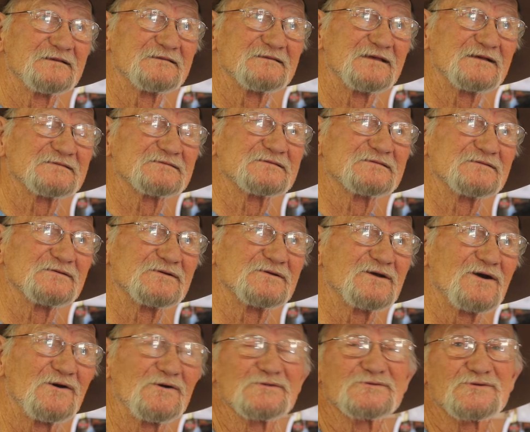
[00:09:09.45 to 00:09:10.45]
that's the
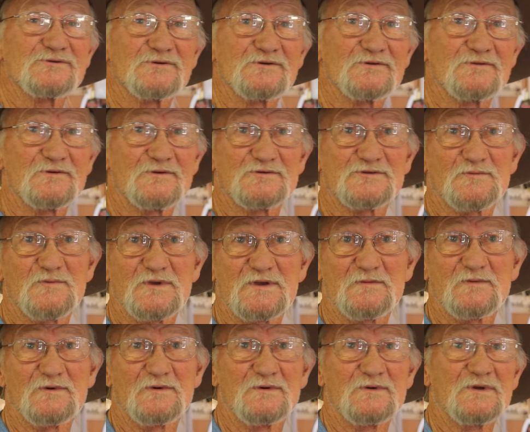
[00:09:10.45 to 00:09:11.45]
culture of those
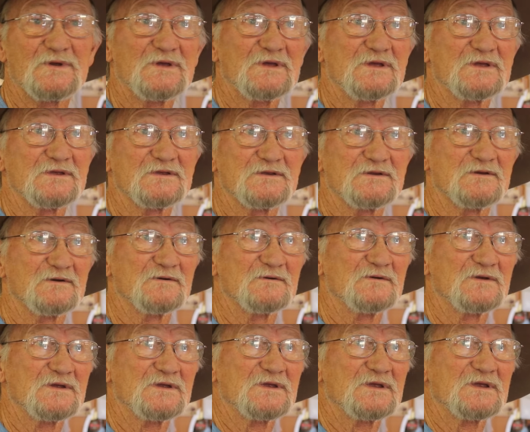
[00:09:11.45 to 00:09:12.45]
people. Mm-hmm. You know,
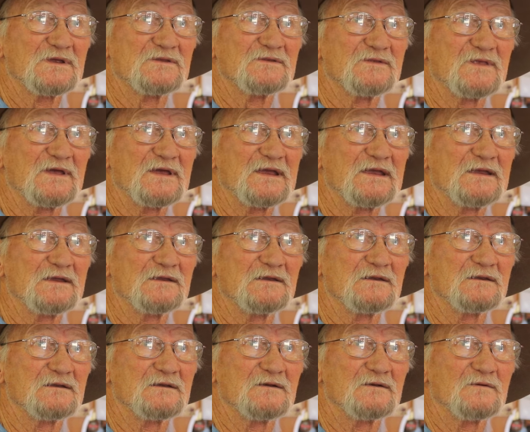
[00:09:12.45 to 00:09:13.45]

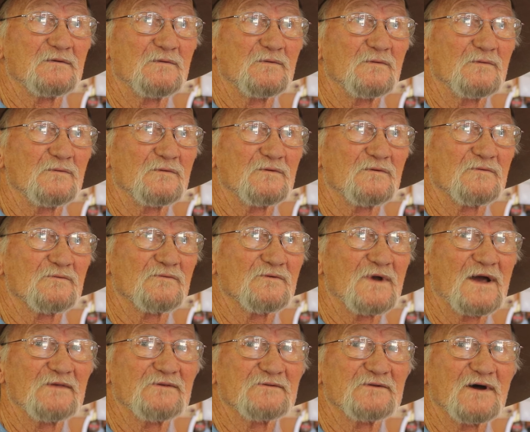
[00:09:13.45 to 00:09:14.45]
they
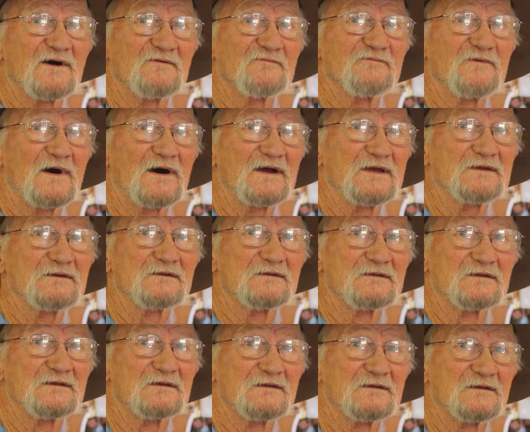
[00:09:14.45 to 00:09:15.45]
rather not fight,
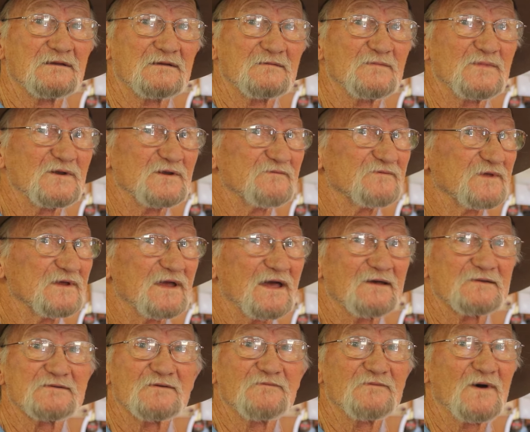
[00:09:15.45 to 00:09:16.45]
but if they
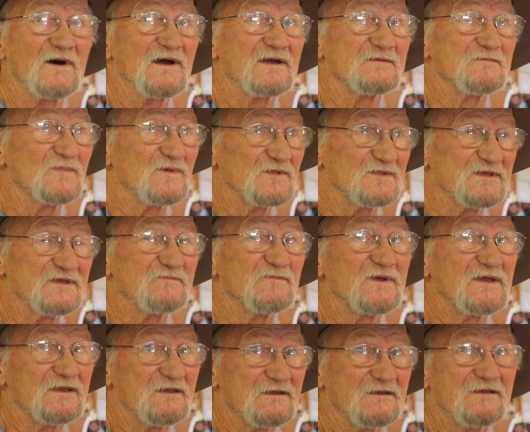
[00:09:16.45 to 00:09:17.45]
had to fight, believe
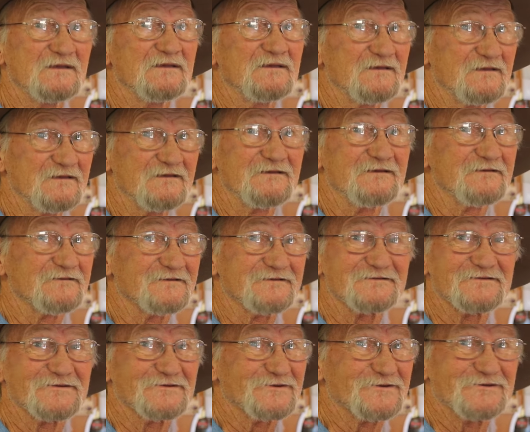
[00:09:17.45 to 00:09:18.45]
me,
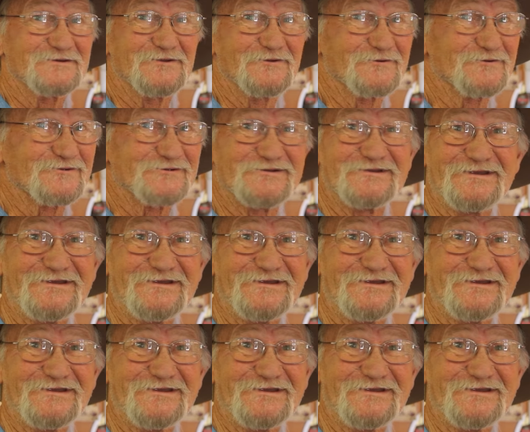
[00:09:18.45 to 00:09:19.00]
there's